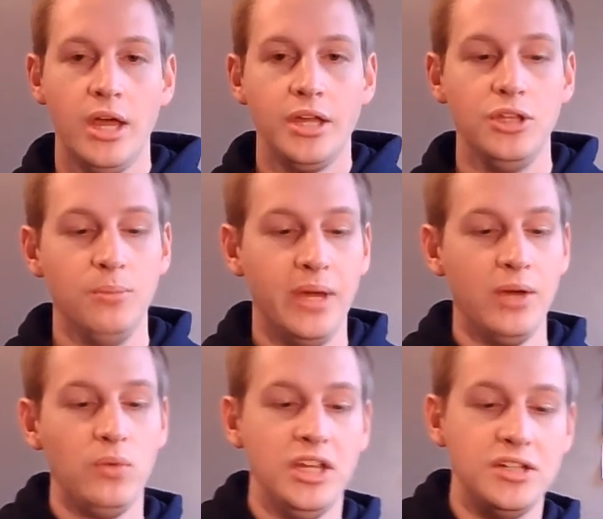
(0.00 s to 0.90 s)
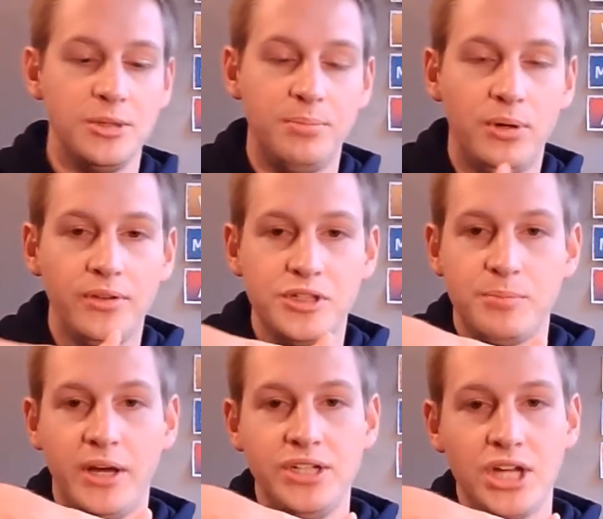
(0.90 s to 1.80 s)
You may need to pull the
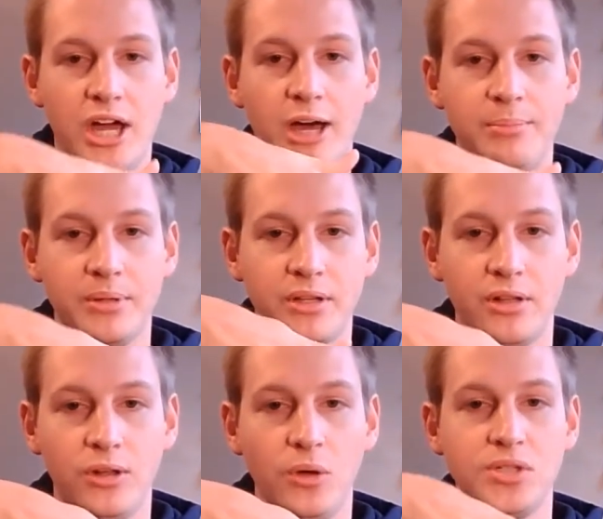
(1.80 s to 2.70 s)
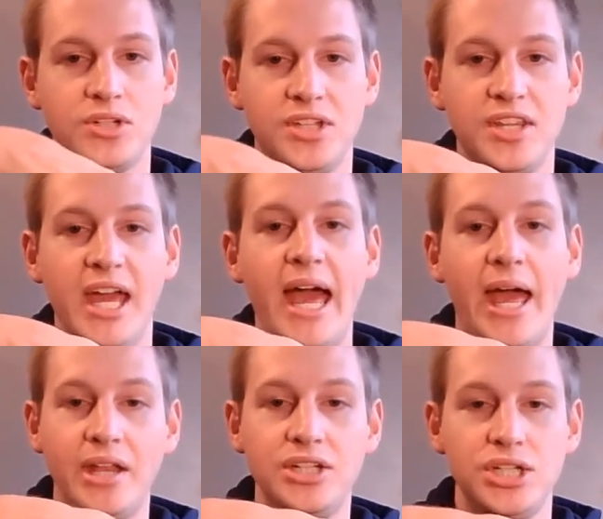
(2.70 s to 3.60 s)
sponge up closer to the
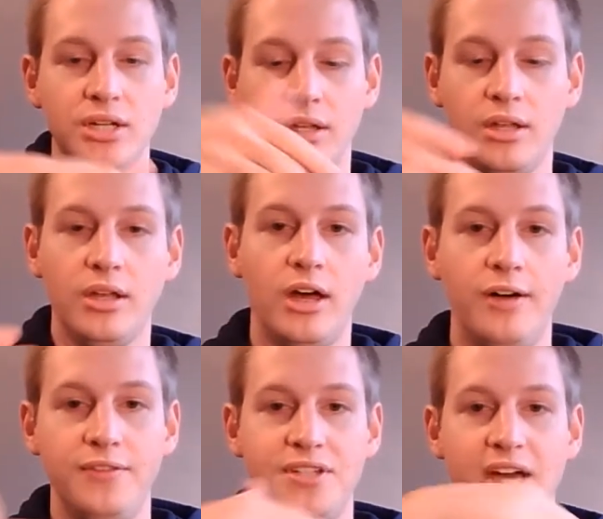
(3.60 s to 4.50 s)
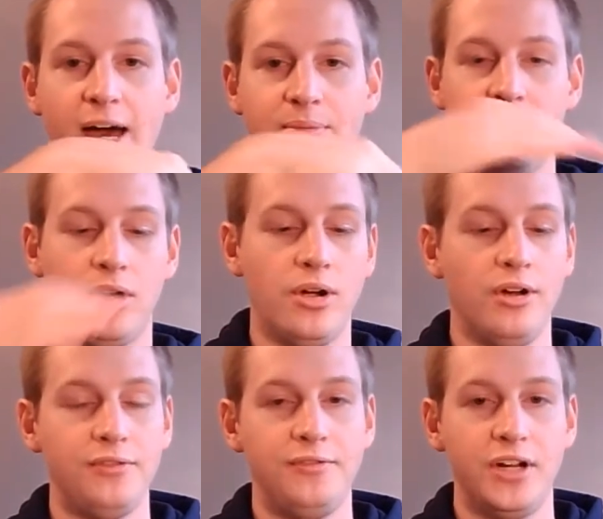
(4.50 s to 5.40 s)
edge of the top
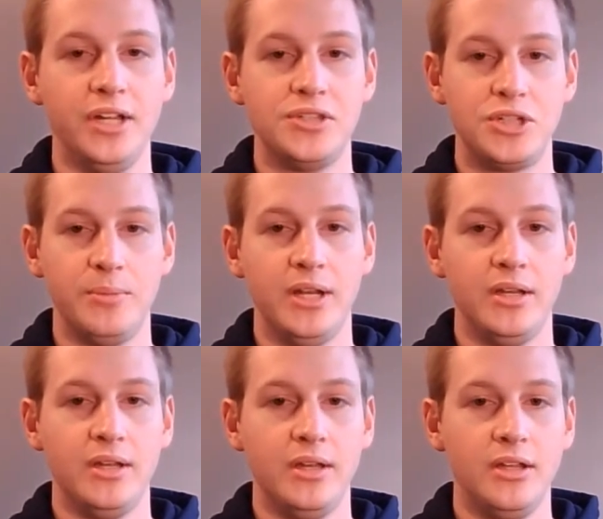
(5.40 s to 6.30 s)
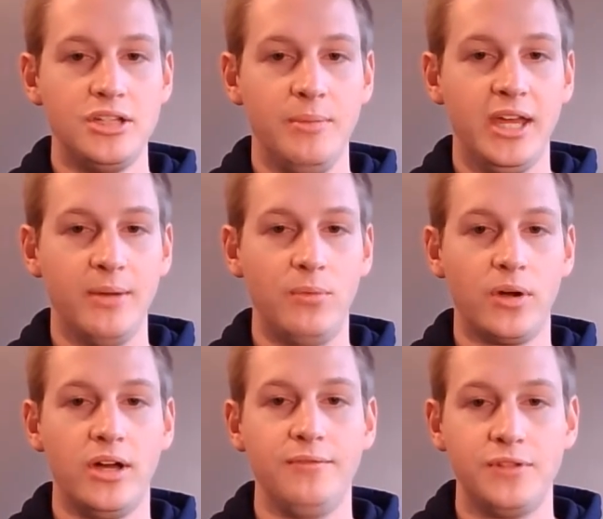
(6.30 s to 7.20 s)
curve of your instrument to make it more
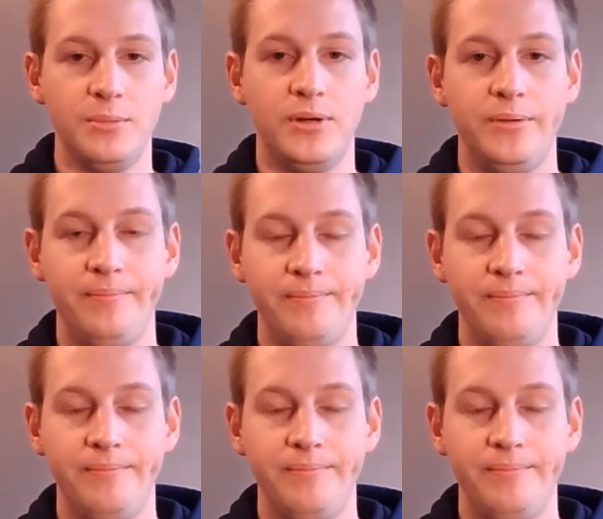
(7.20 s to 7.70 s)
comfortable.